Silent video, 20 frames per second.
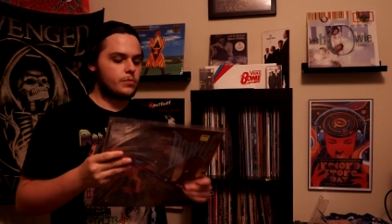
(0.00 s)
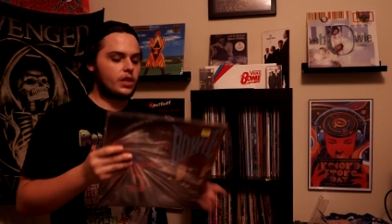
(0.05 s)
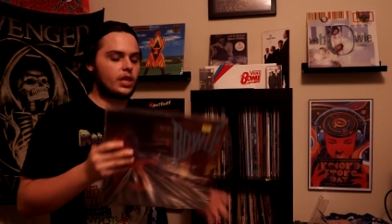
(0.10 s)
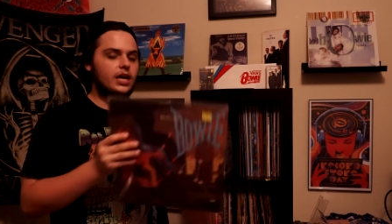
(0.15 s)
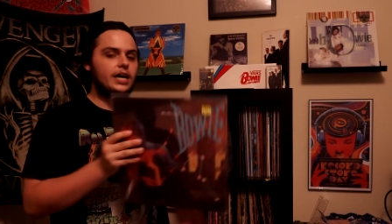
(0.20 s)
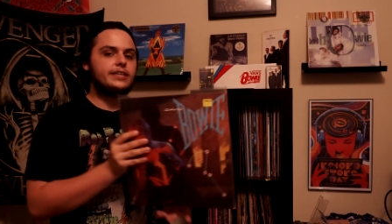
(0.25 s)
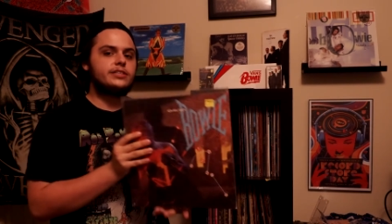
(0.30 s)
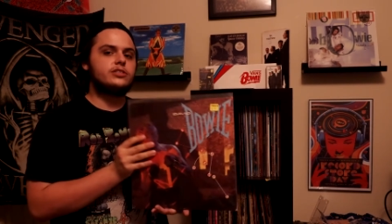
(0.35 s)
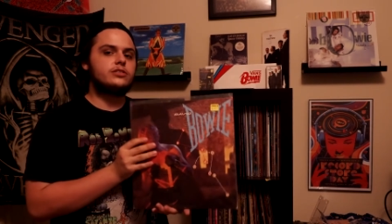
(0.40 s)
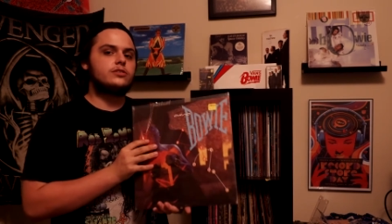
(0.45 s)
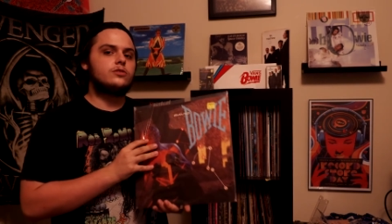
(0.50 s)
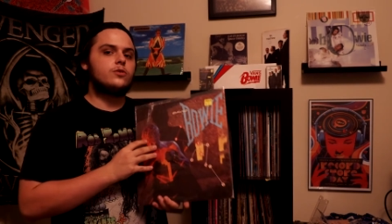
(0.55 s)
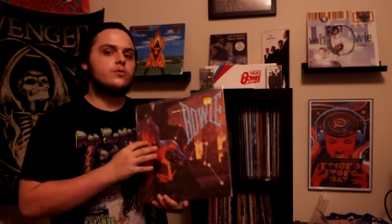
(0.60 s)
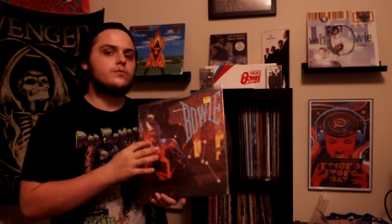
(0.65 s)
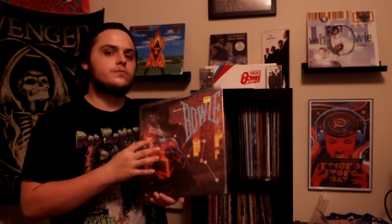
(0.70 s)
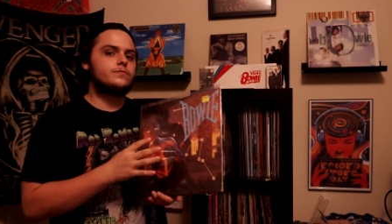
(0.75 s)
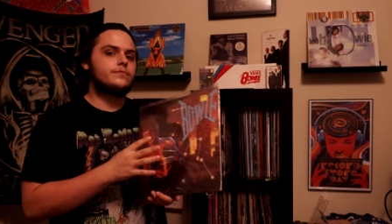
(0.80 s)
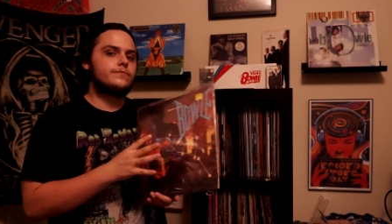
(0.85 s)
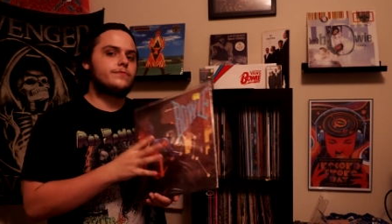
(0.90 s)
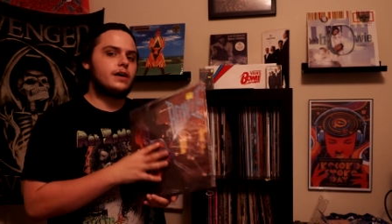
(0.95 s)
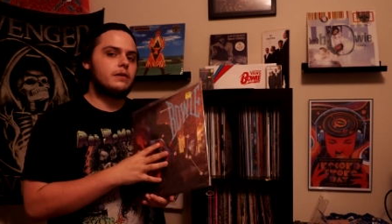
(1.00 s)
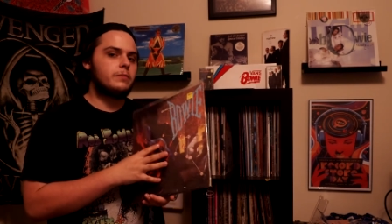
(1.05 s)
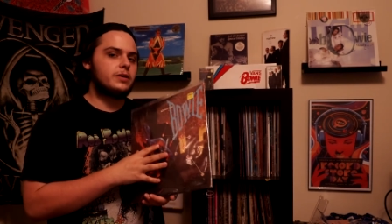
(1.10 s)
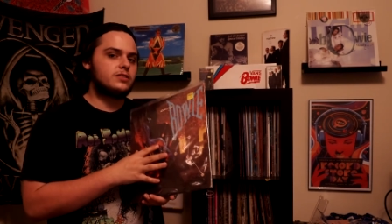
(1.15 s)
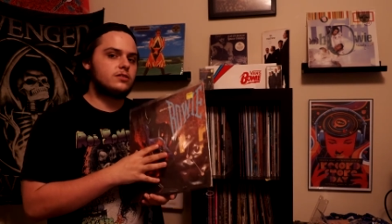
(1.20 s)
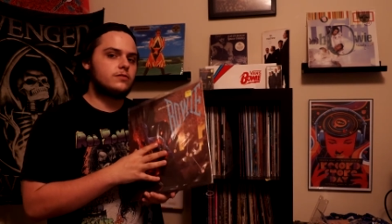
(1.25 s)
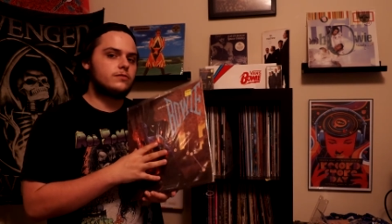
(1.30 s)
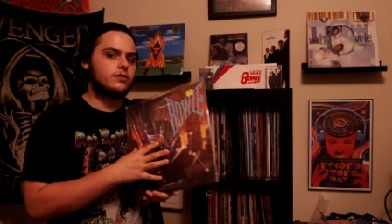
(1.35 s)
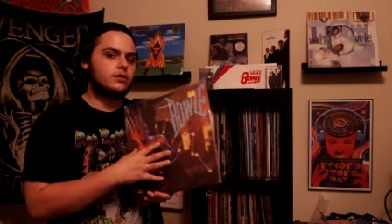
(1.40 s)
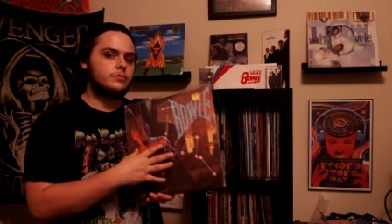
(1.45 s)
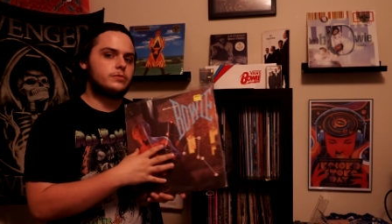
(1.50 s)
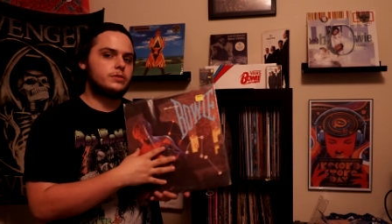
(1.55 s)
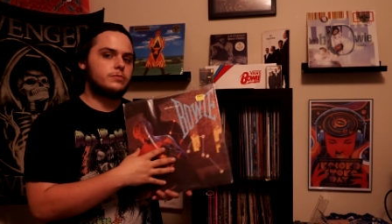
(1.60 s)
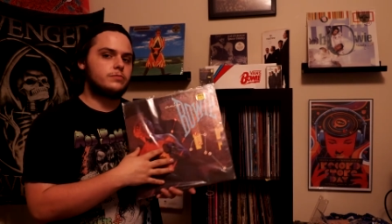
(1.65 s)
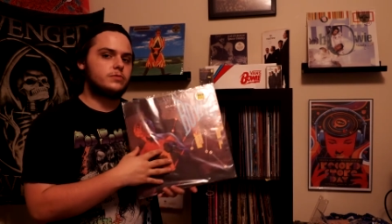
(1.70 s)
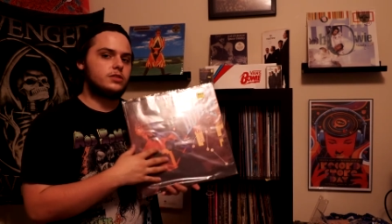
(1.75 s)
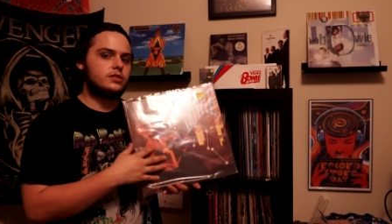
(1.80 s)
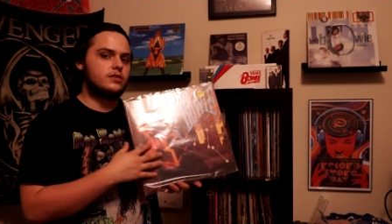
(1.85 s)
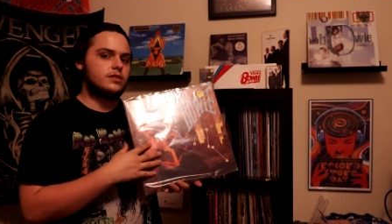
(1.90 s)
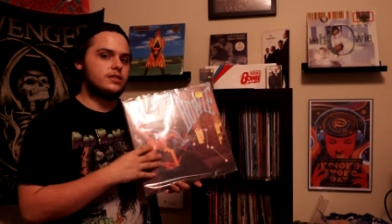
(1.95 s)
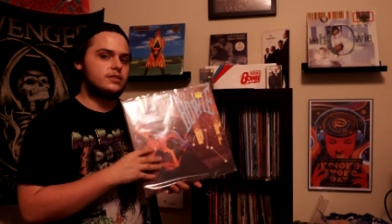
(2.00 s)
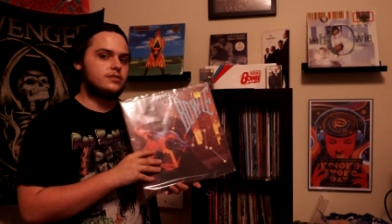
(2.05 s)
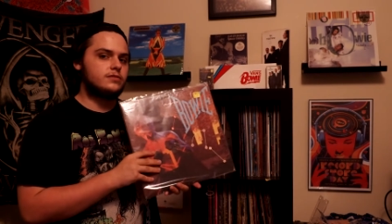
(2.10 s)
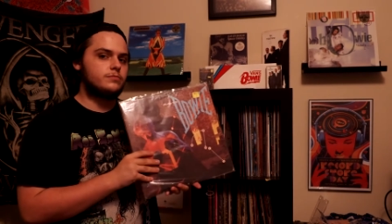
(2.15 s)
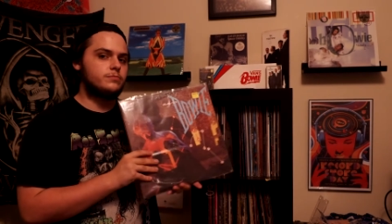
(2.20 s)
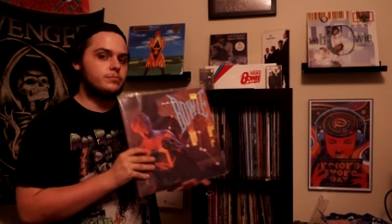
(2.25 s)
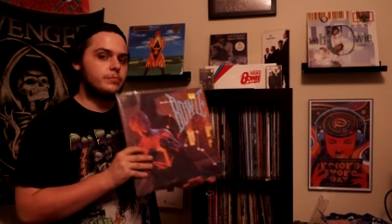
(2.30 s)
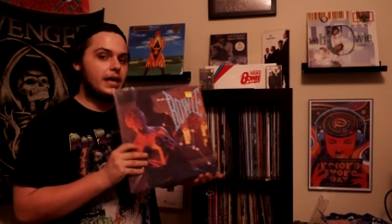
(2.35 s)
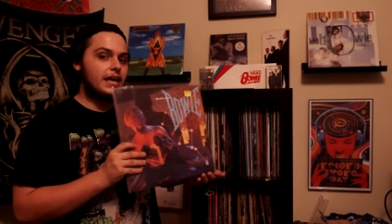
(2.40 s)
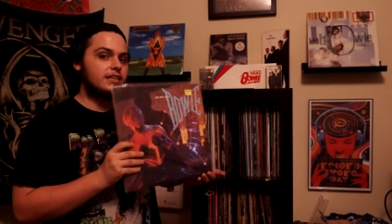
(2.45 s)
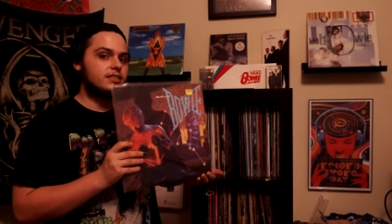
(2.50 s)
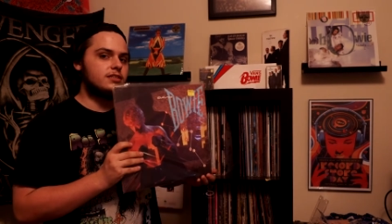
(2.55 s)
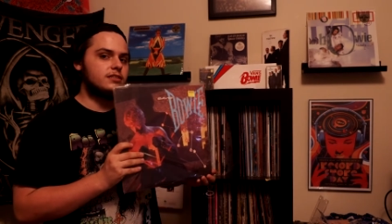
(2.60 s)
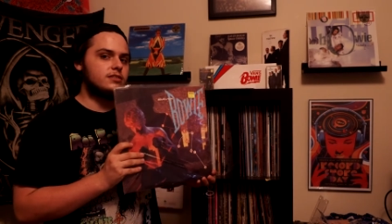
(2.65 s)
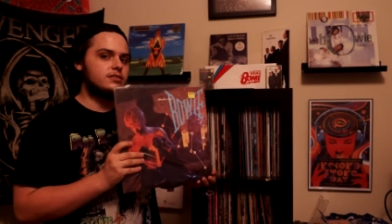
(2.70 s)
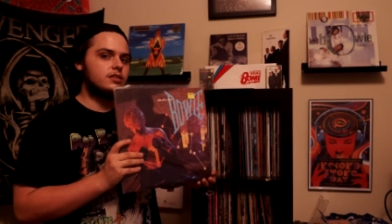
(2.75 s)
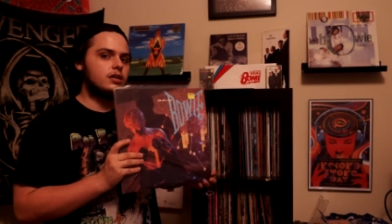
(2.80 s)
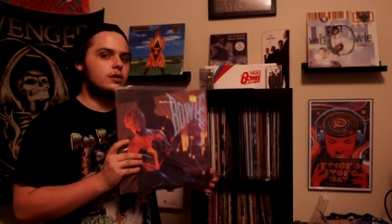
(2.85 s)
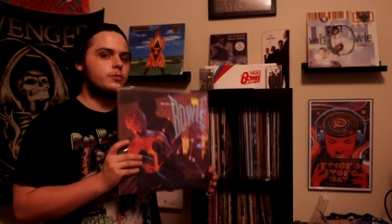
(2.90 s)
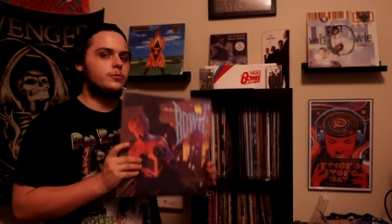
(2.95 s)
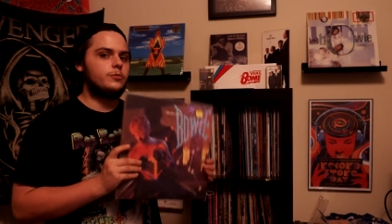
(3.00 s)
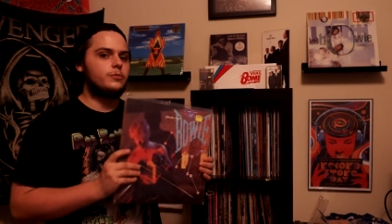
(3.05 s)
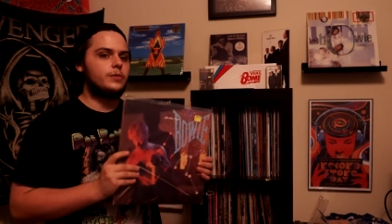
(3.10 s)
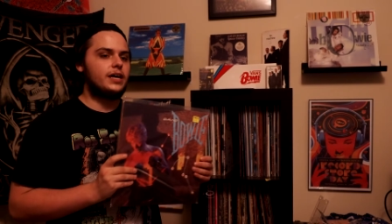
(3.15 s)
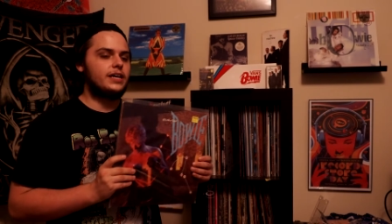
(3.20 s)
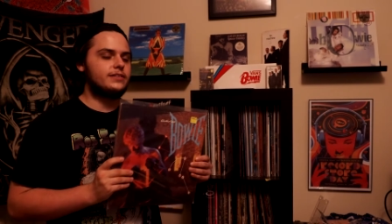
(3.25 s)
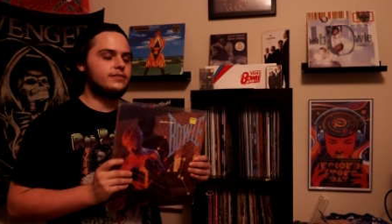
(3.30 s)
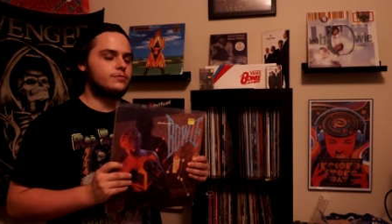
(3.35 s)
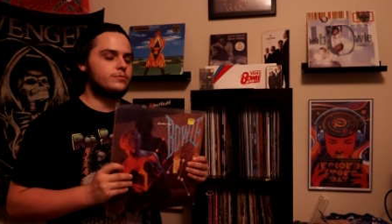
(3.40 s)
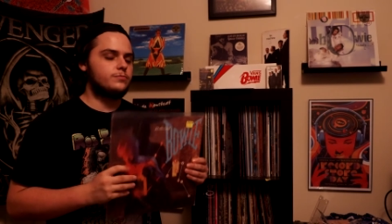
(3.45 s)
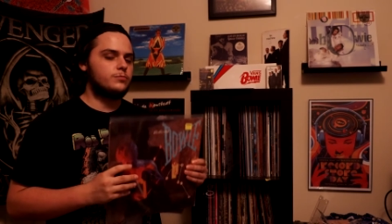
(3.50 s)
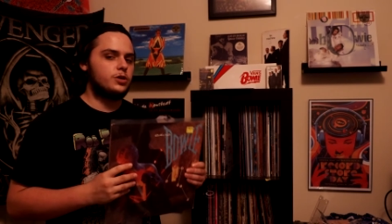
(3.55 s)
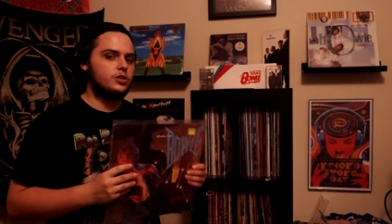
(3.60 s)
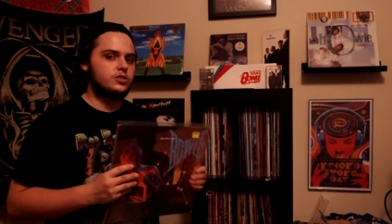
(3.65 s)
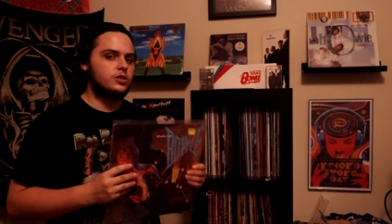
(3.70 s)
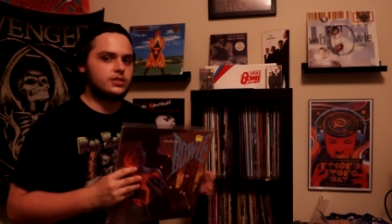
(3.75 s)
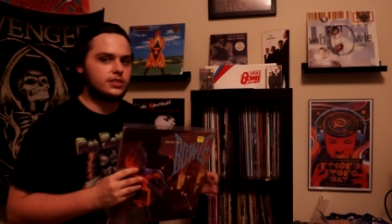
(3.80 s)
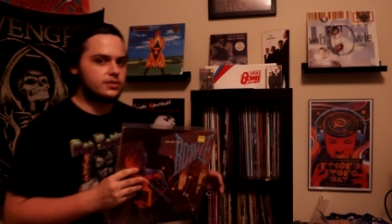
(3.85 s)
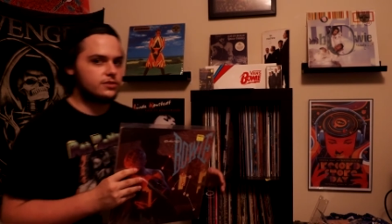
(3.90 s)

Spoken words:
I just don't find myself coming to back to this album as much as I